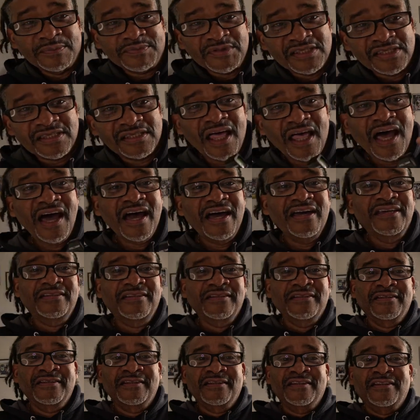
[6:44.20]
up the
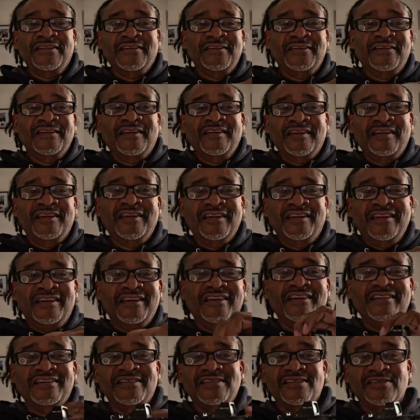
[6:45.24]
slide
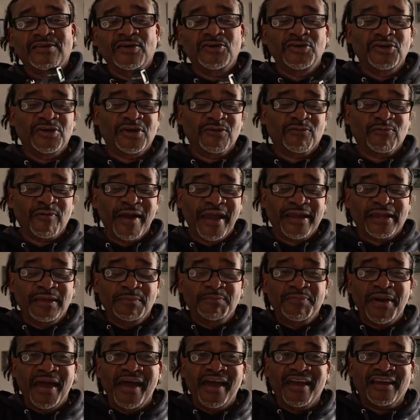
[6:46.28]
so you can rack
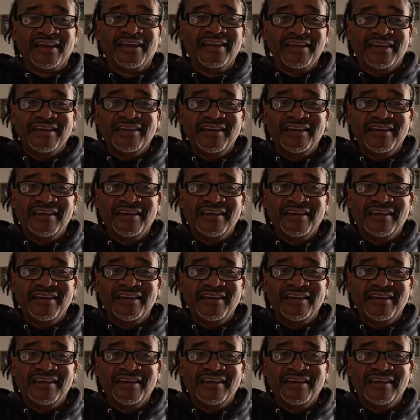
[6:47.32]
it back